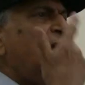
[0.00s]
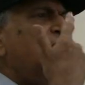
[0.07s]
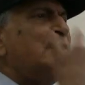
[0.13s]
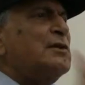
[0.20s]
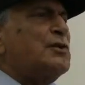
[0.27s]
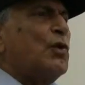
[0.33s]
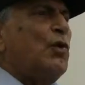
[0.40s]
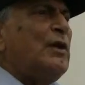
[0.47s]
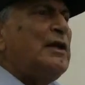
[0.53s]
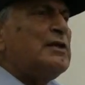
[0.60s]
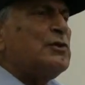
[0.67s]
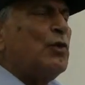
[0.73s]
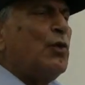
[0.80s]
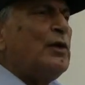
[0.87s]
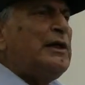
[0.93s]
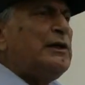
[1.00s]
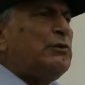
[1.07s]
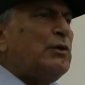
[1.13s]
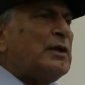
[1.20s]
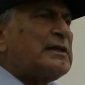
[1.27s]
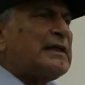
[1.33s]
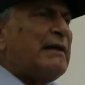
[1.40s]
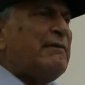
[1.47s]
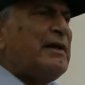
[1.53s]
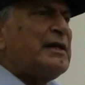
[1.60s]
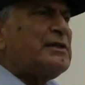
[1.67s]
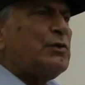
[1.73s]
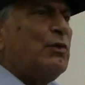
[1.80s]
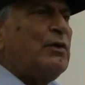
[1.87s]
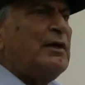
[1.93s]
is, soul is lonely to discover
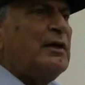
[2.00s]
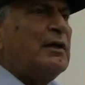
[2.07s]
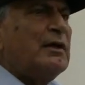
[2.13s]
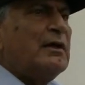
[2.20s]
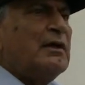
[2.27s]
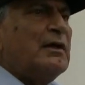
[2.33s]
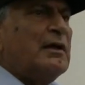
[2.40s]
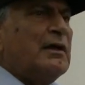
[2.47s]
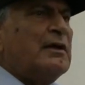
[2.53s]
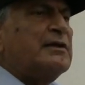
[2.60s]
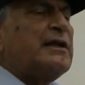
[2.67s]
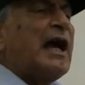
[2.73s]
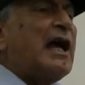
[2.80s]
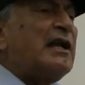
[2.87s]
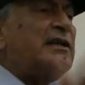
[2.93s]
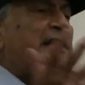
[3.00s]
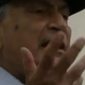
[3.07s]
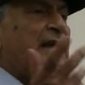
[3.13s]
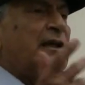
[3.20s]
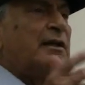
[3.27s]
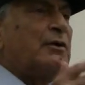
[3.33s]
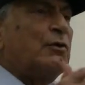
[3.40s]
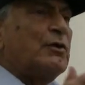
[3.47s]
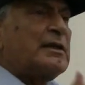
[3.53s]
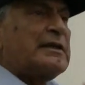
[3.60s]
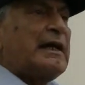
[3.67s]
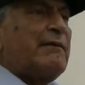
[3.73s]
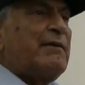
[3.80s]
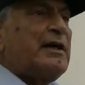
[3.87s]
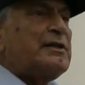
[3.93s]
its own entirety, to
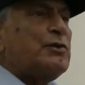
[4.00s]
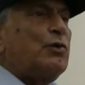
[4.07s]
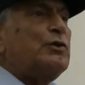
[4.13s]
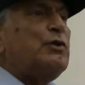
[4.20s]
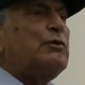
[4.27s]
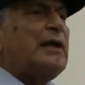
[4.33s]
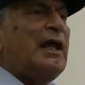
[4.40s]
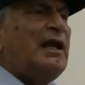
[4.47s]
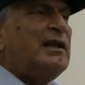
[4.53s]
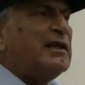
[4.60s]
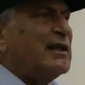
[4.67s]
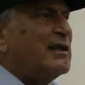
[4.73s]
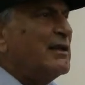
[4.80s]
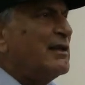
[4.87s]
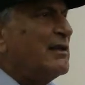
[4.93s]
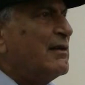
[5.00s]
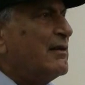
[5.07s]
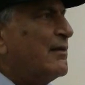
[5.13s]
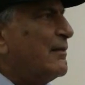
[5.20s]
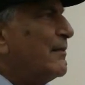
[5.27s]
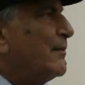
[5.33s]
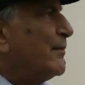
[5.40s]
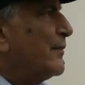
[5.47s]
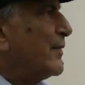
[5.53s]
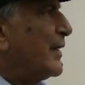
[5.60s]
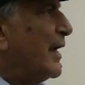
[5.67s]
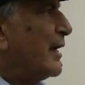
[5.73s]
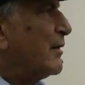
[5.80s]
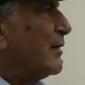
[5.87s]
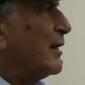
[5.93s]
discover its own totality.
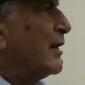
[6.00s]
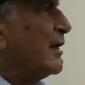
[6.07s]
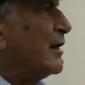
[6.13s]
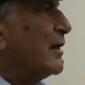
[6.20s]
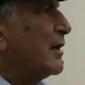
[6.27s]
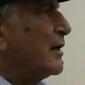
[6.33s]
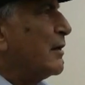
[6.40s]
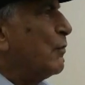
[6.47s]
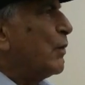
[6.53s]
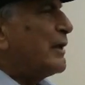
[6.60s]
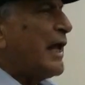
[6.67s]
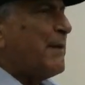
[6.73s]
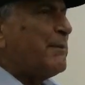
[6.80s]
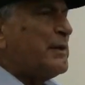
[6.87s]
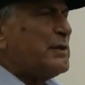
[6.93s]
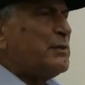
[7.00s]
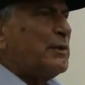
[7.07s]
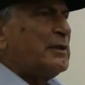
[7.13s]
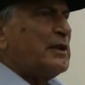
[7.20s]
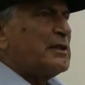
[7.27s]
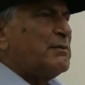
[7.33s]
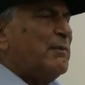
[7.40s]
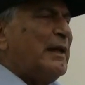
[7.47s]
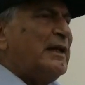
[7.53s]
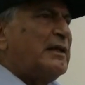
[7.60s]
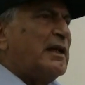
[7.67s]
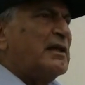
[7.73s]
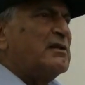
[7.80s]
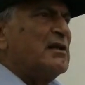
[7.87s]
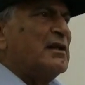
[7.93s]
And what happens with this
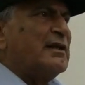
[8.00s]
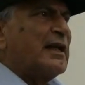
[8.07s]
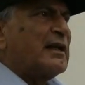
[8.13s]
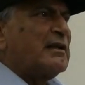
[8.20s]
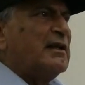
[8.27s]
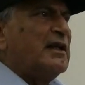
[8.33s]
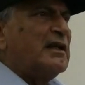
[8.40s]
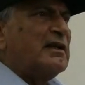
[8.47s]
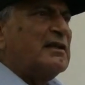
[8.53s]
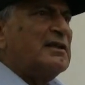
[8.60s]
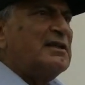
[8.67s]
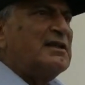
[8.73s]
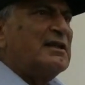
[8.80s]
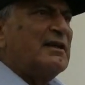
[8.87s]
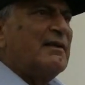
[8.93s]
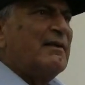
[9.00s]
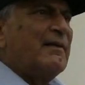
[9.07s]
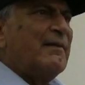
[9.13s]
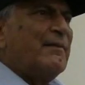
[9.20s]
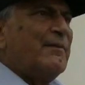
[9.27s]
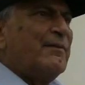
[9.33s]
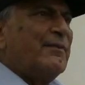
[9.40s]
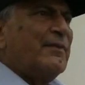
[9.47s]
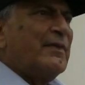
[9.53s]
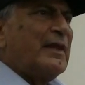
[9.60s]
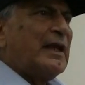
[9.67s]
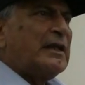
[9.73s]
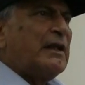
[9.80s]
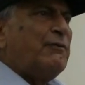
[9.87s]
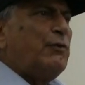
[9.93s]
meditational technique is
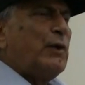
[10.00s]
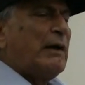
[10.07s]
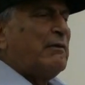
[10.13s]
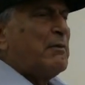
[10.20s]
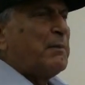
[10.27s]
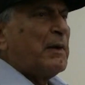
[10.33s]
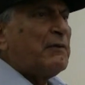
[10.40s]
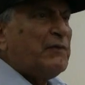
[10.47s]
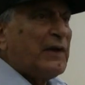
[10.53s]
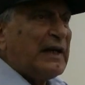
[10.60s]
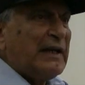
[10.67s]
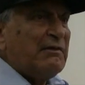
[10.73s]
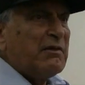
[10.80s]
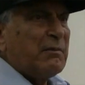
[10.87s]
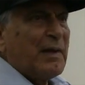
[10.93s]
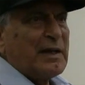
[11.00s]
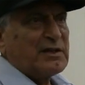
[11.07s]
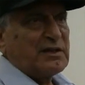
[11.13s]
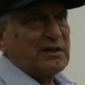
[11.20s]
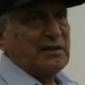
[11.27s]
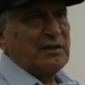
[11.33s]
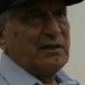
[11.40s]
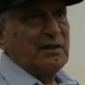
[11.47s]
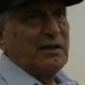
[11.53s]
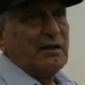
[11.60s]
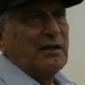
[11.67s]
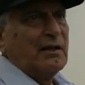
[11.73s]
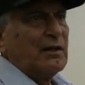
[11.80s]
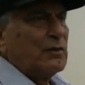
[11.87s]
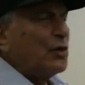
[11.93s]
that if you have a perfect living master,
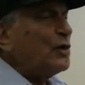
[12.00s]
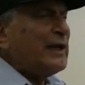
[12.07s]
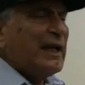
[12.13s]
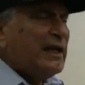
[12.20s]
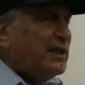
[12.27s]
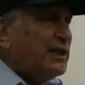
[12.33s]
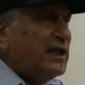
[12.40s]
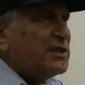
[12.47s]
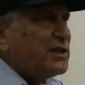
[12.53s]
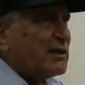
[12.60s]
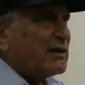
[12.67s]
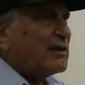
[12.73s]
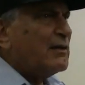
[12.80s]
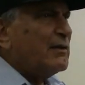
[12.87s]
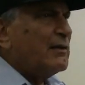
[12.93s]
not any teacher,